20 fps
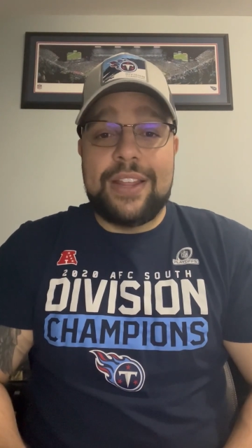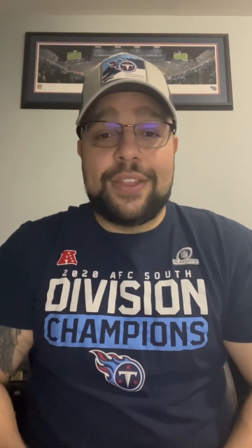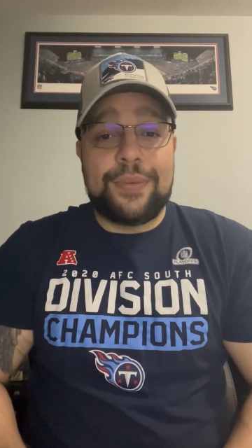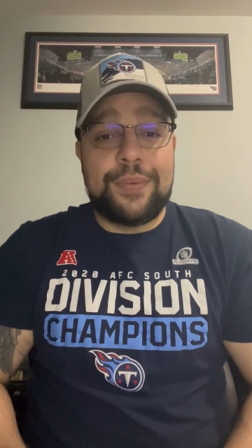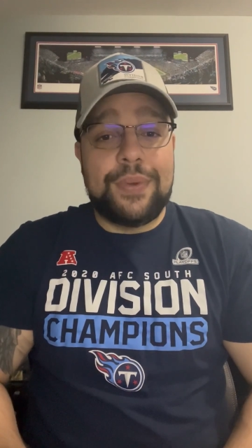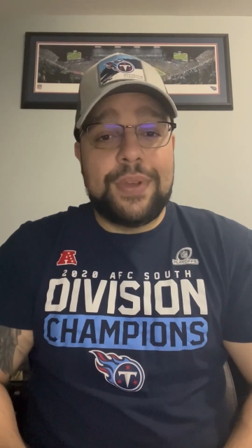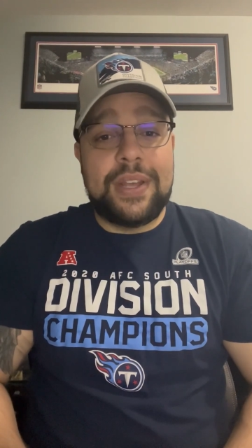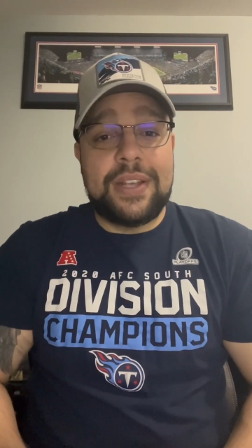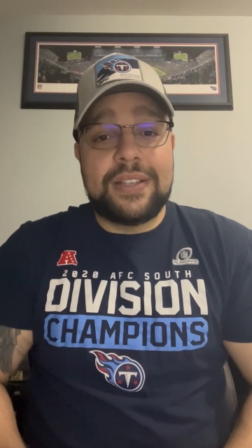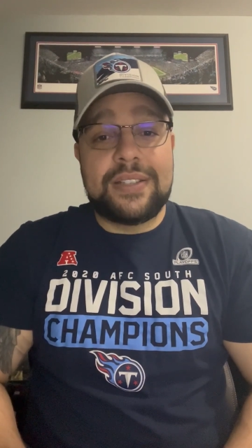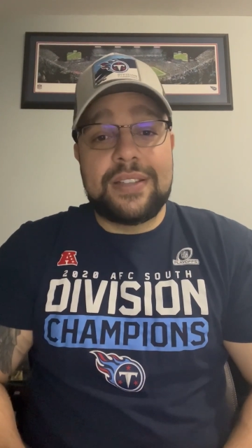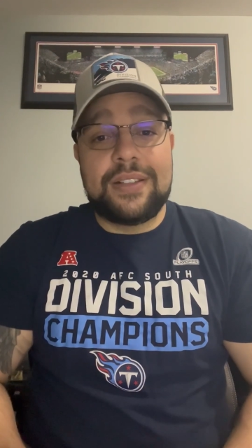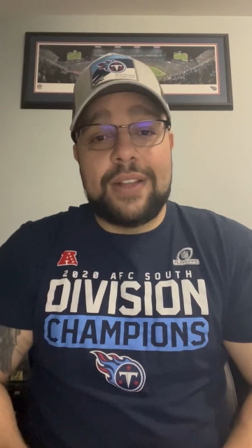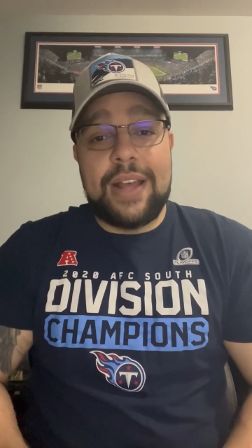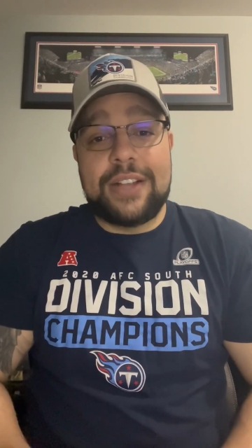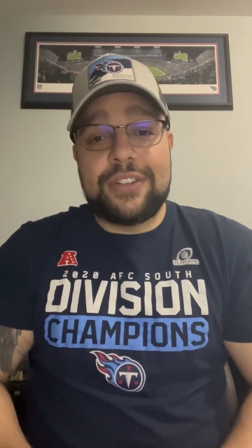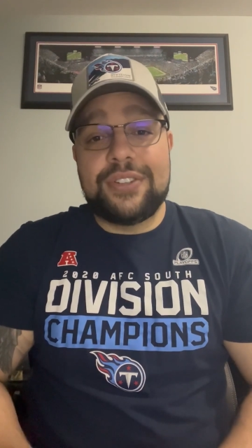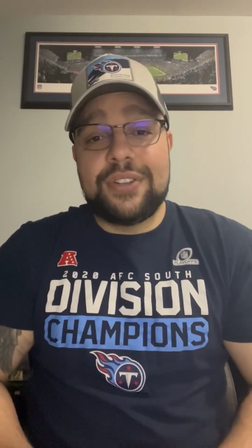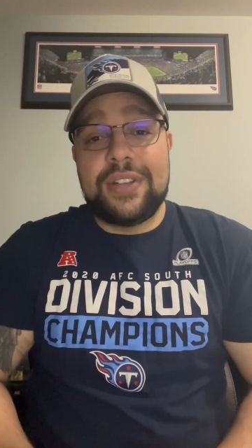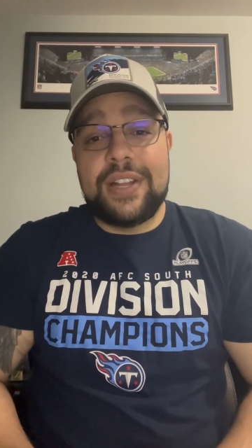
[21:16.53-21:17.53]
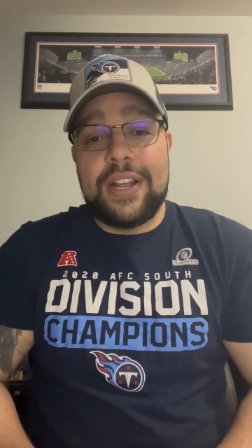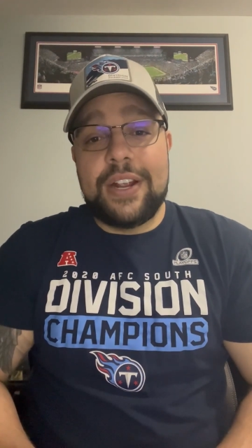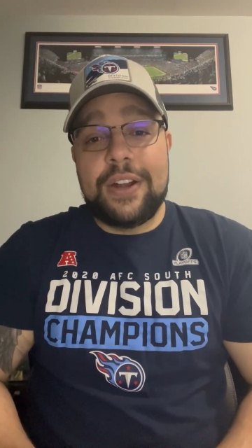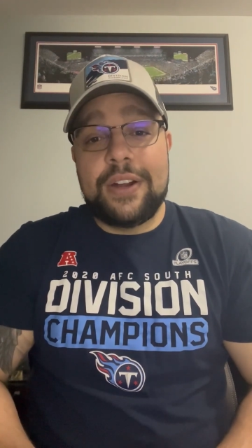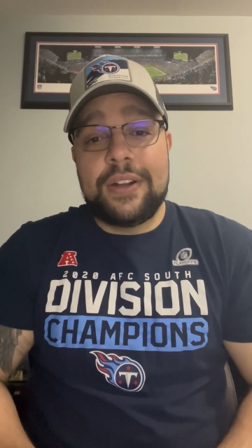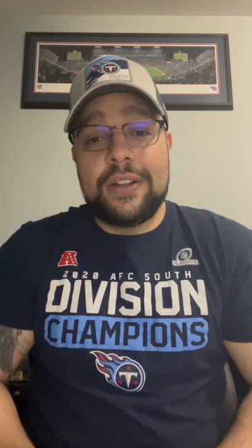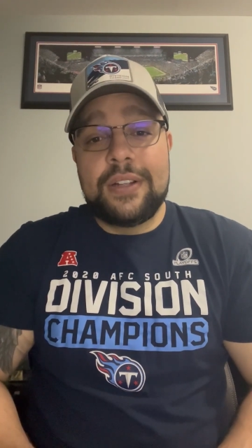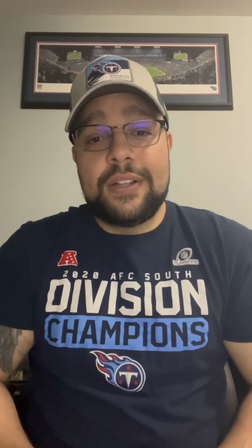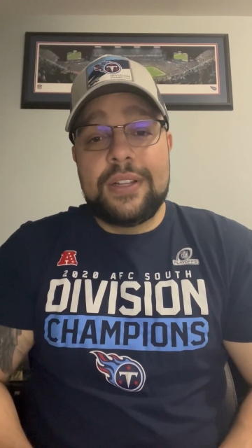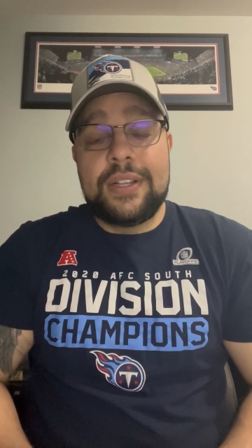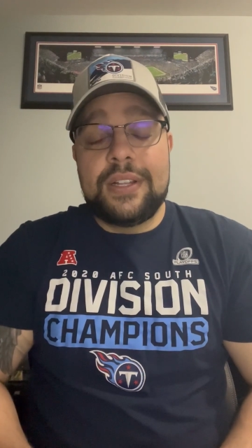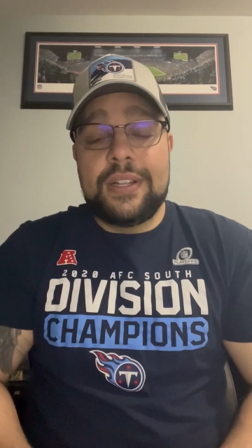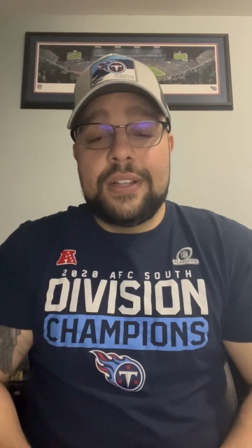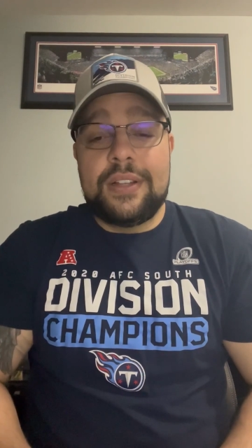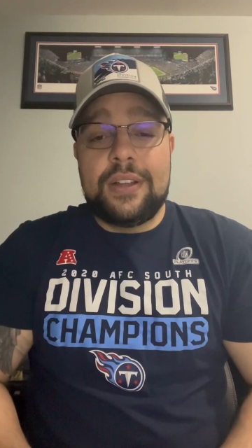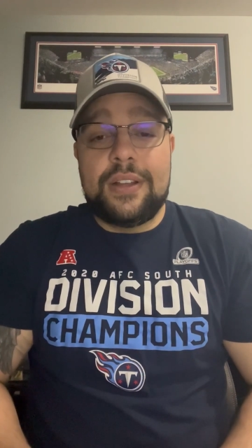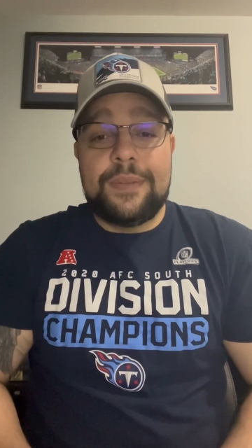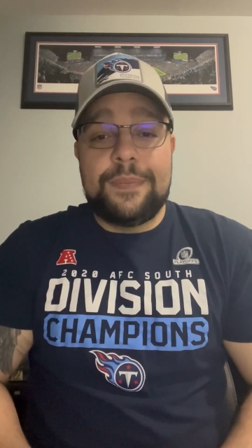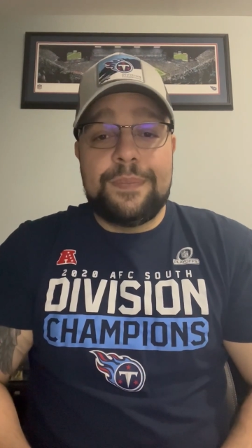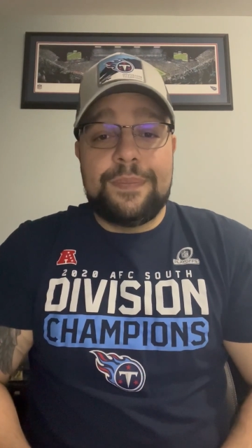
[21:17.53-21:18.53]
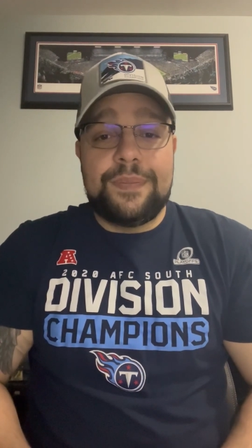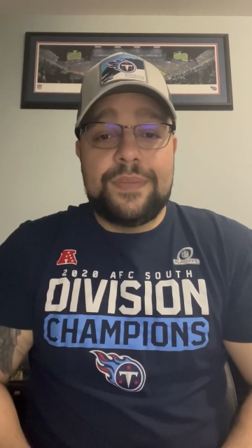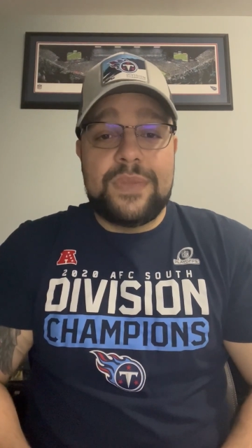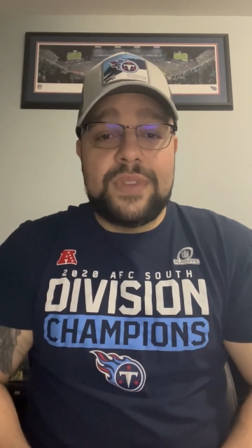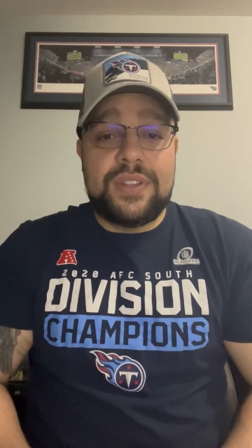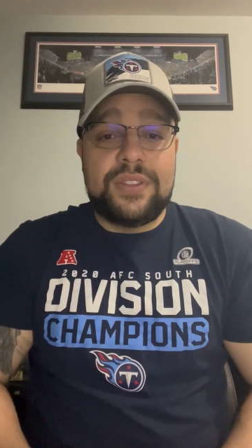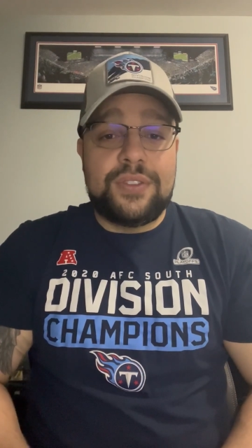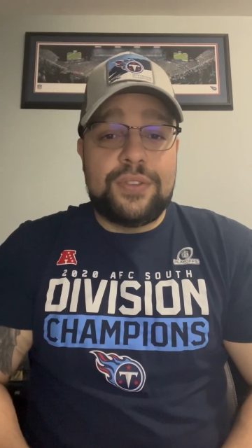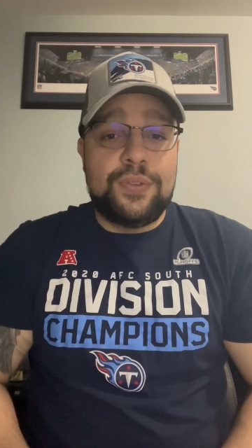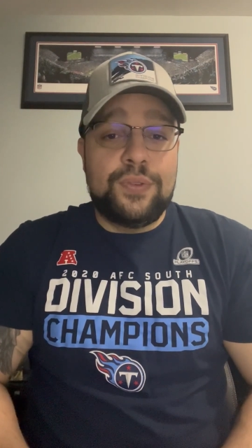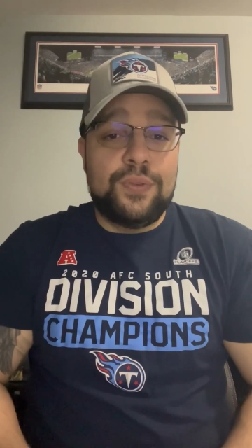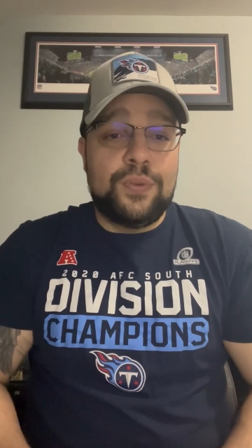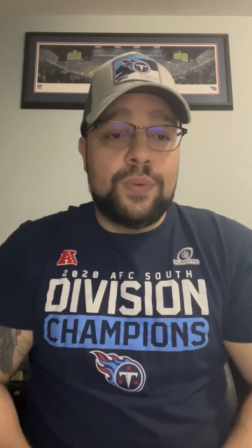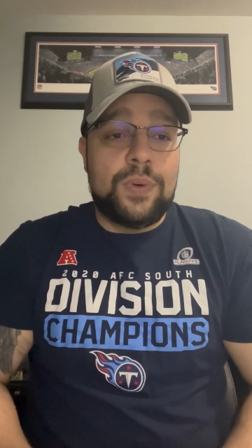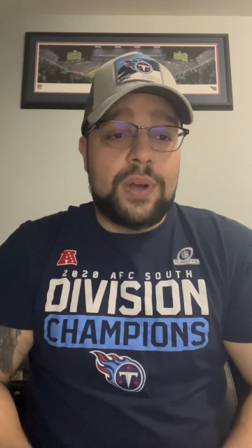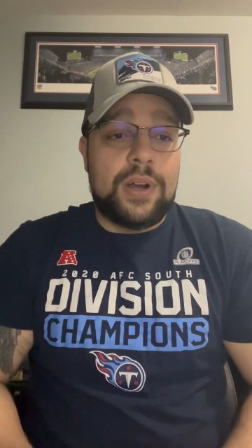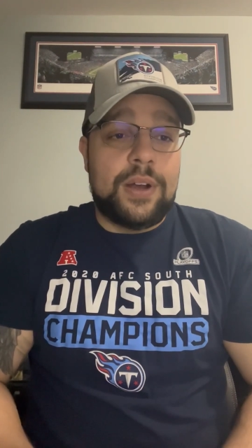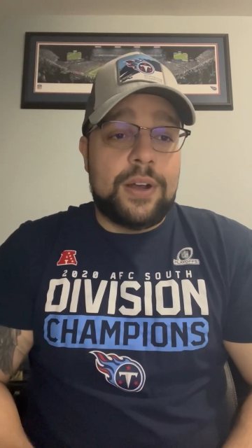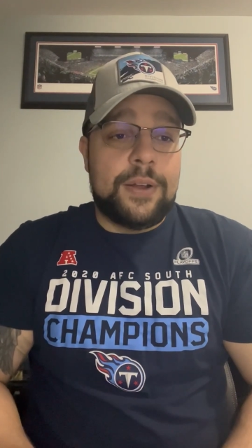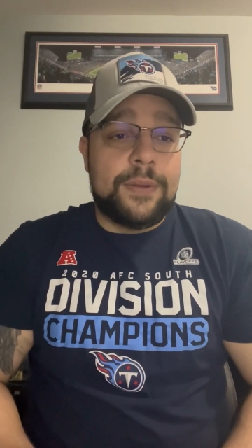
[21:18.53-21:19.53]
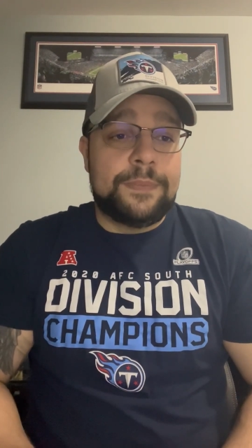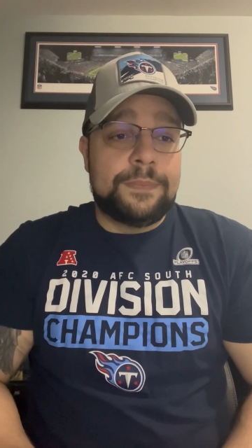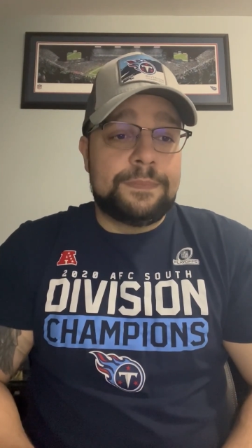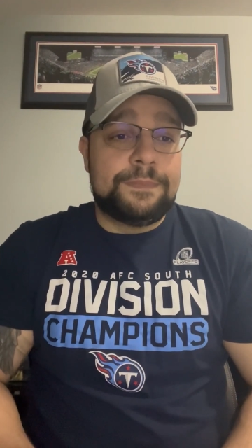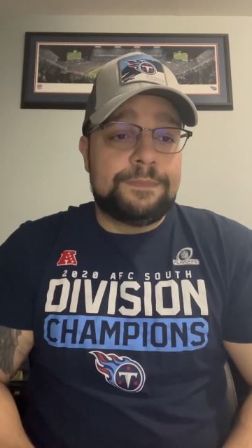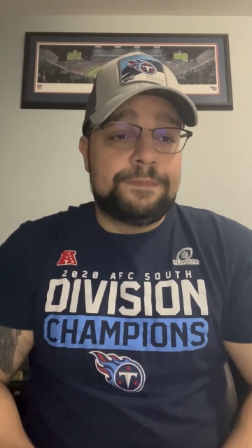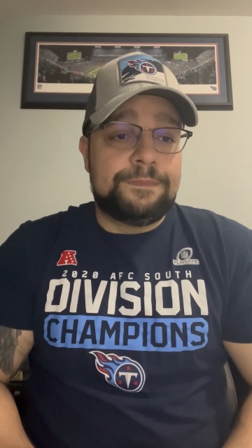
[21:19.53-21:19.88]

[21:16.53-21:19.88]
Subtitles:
3 selection there to